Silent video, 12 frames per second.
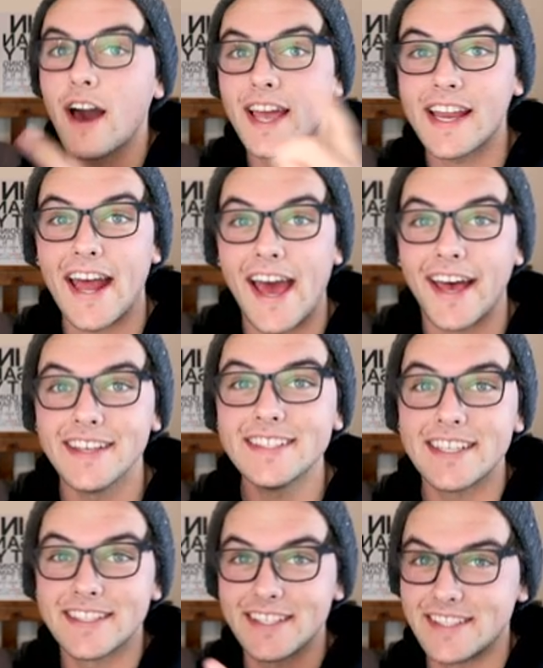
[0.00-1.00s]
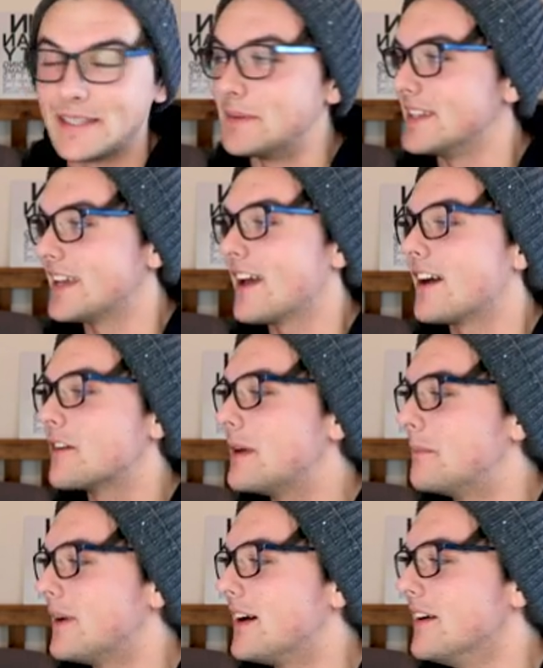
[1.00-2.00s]
like and as is a simile, I
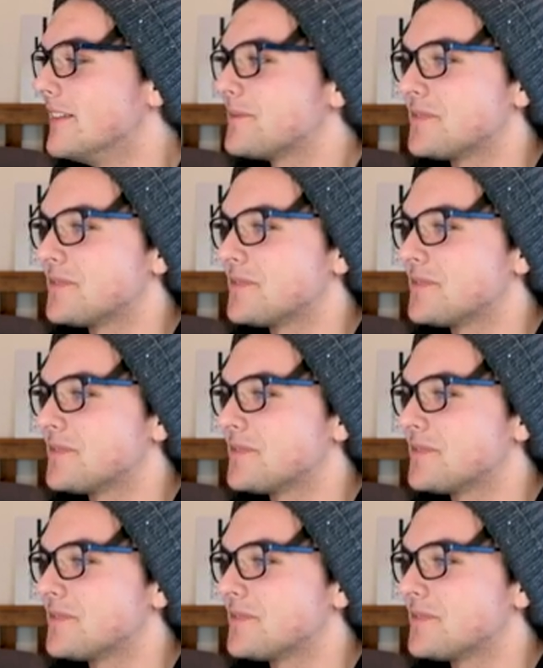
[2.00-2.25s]
remember.